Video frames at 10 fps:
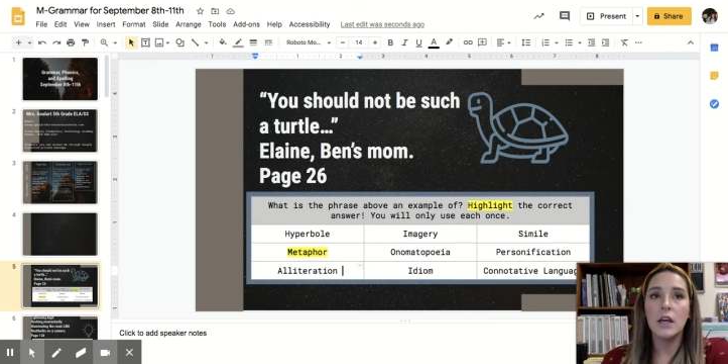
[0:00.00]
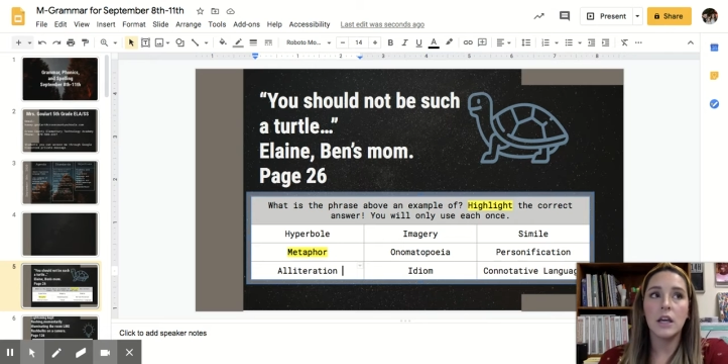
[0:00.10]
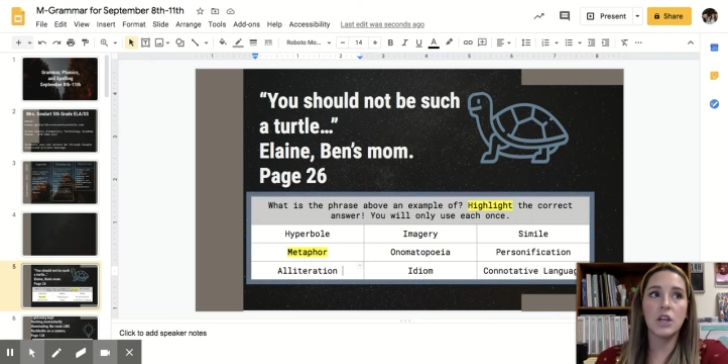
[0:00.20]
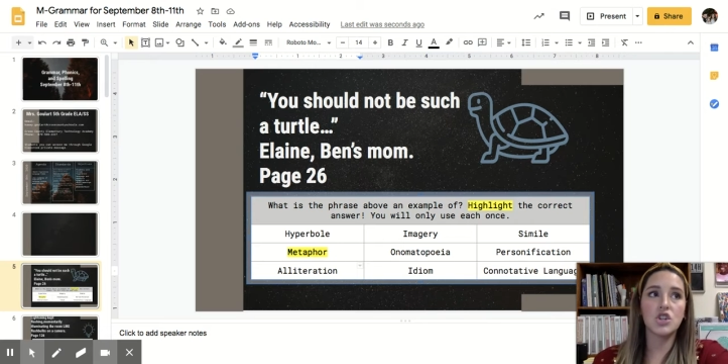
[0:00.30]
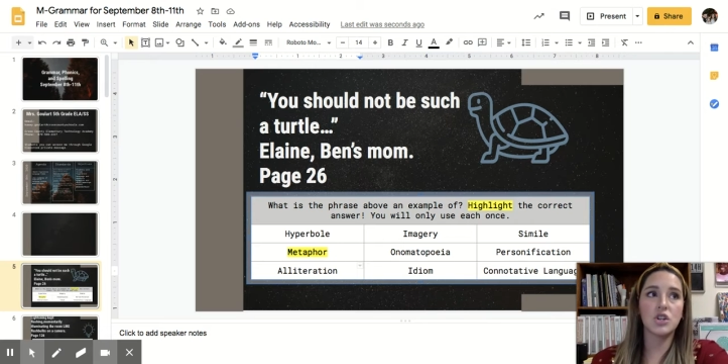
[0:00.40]

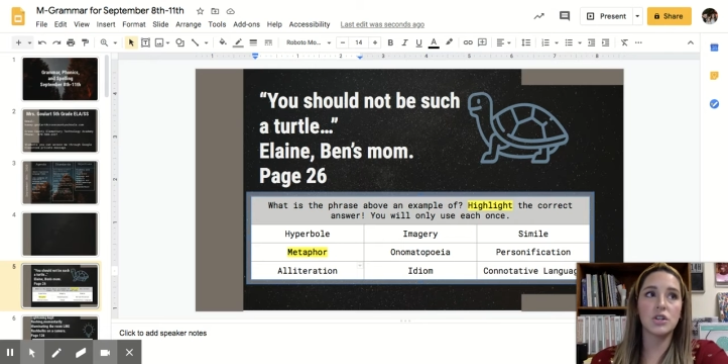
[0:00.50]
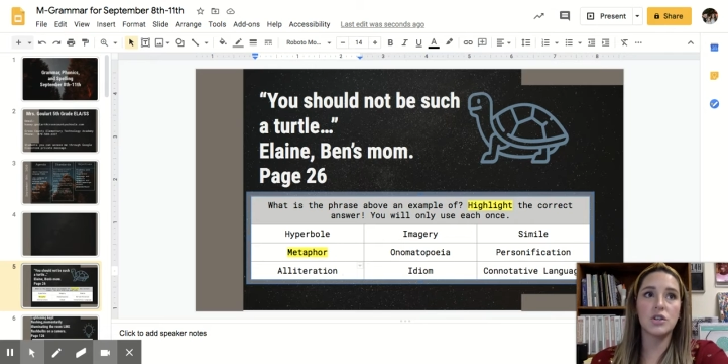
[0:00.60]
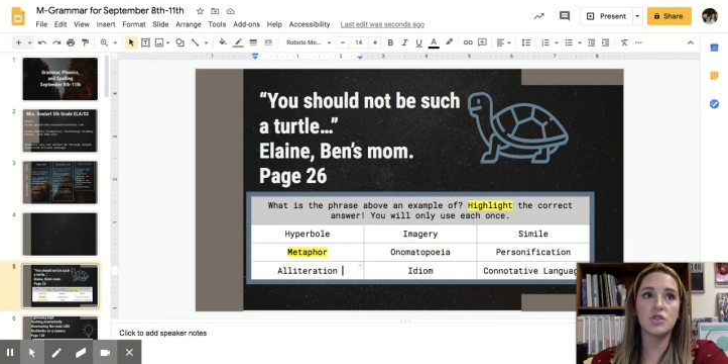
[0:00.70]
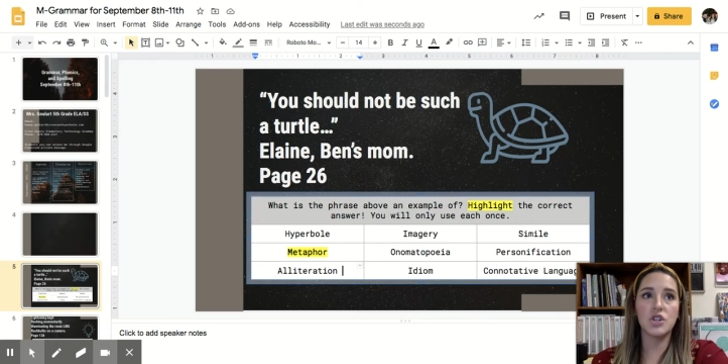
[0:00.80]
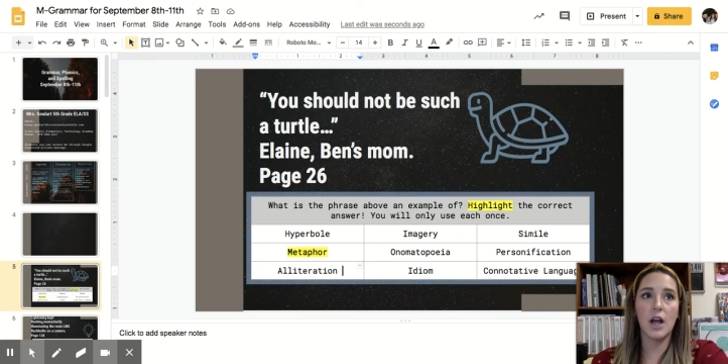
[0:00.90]
He
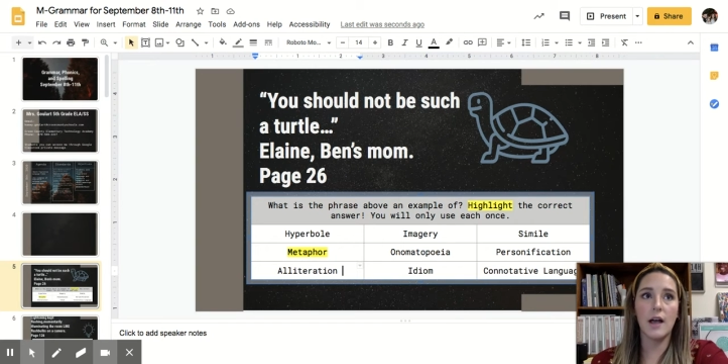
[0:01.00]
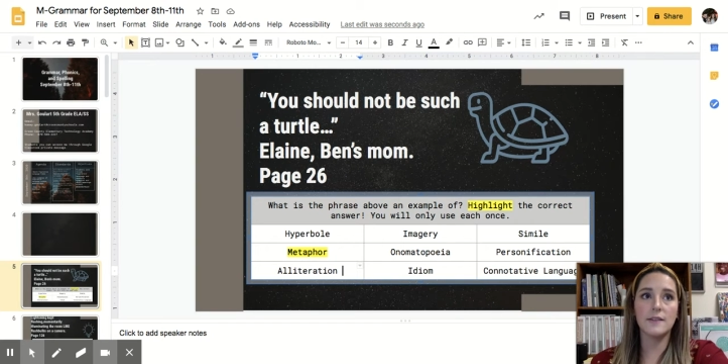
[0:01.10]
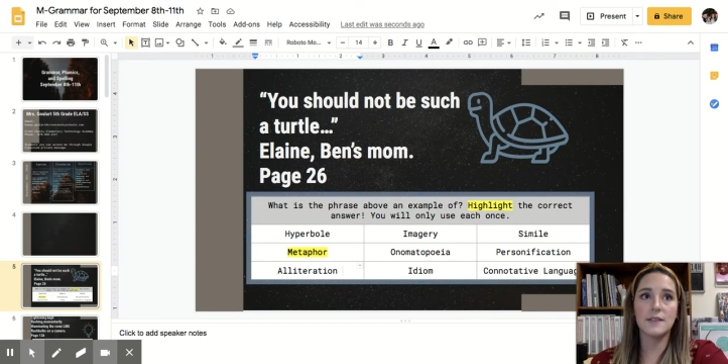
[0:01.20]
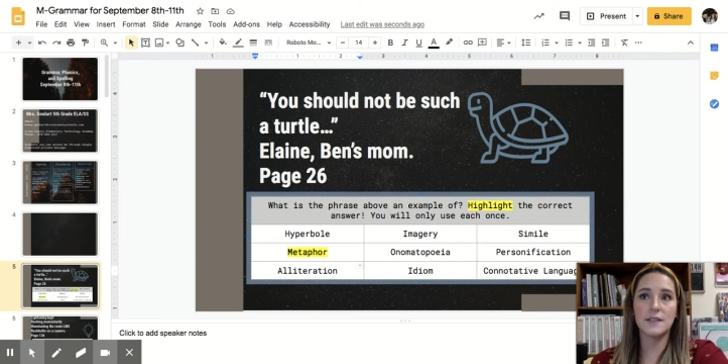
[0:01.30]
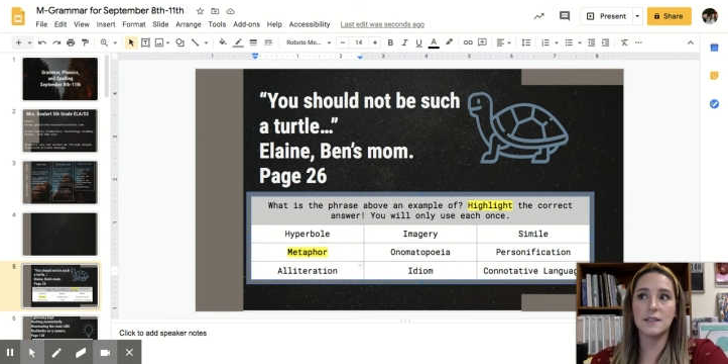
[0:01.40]
shouldn't
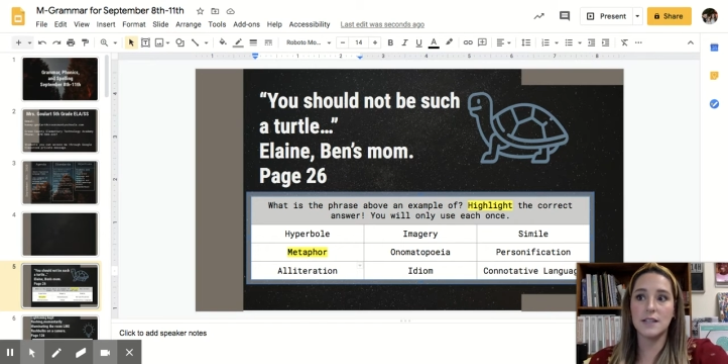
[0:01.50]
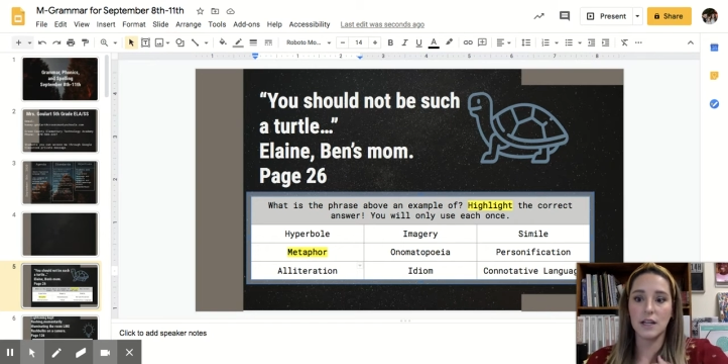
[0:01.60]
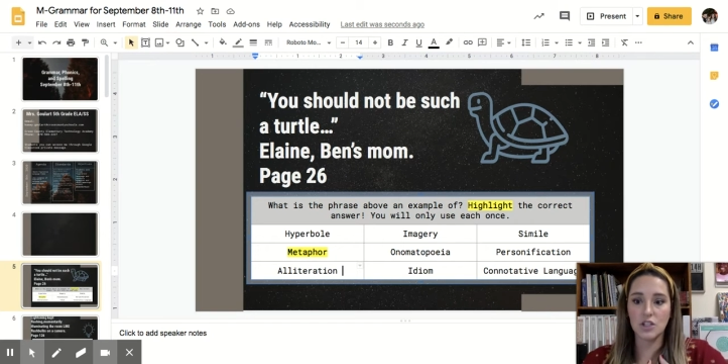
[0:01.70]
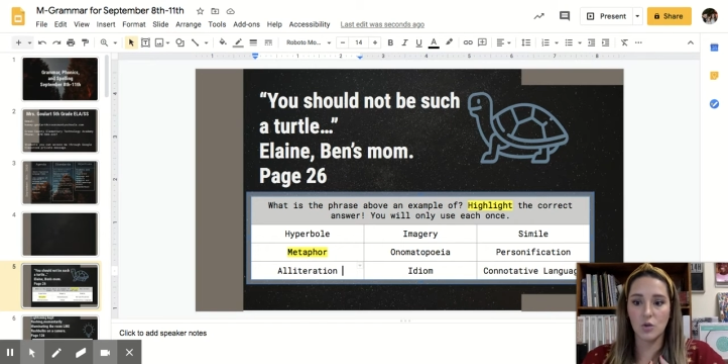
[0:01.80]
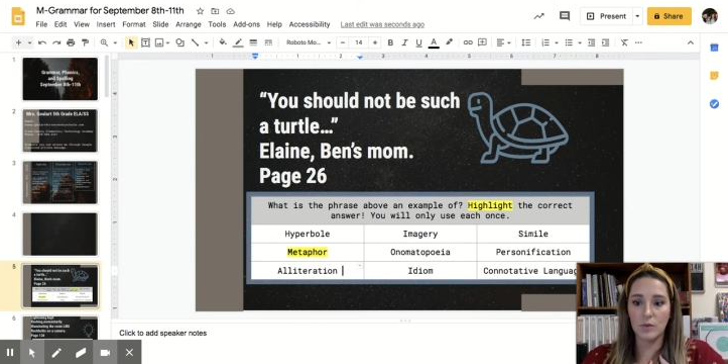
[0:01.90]
just
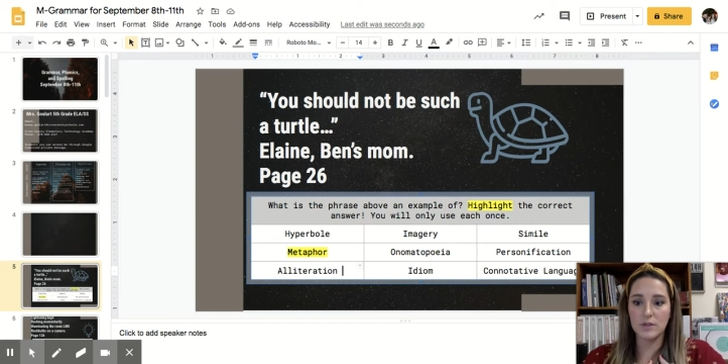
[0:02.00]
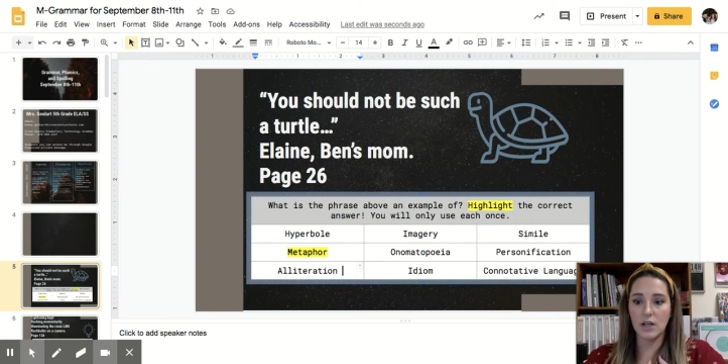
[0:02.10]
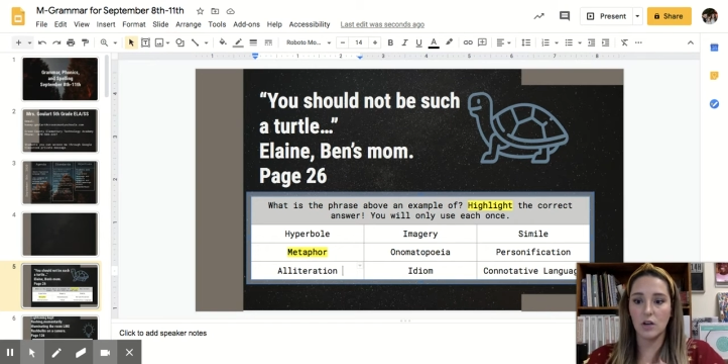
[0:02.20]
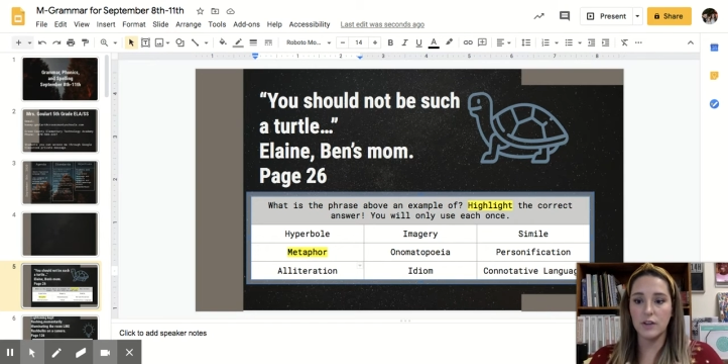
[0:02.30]
stick to himself.